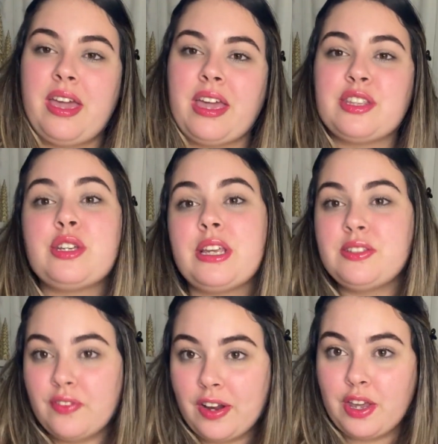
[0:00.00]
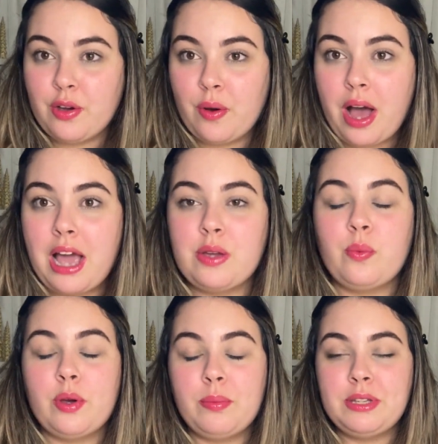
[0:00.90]
In today's video, I
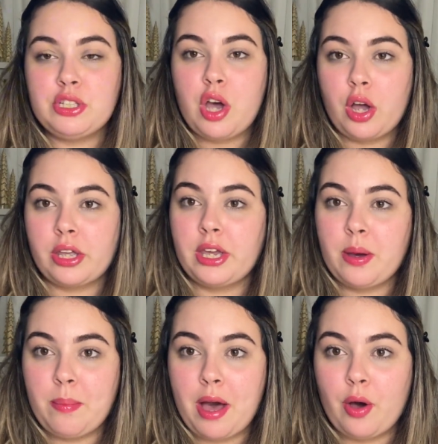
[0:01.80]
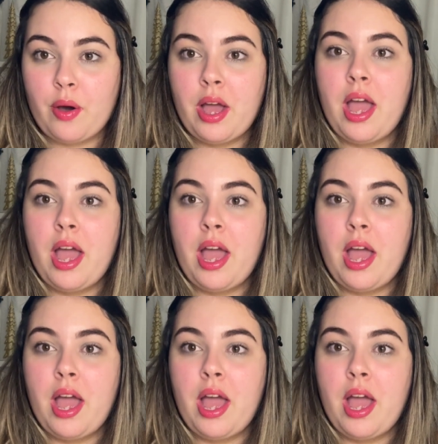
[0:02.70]
will be talking about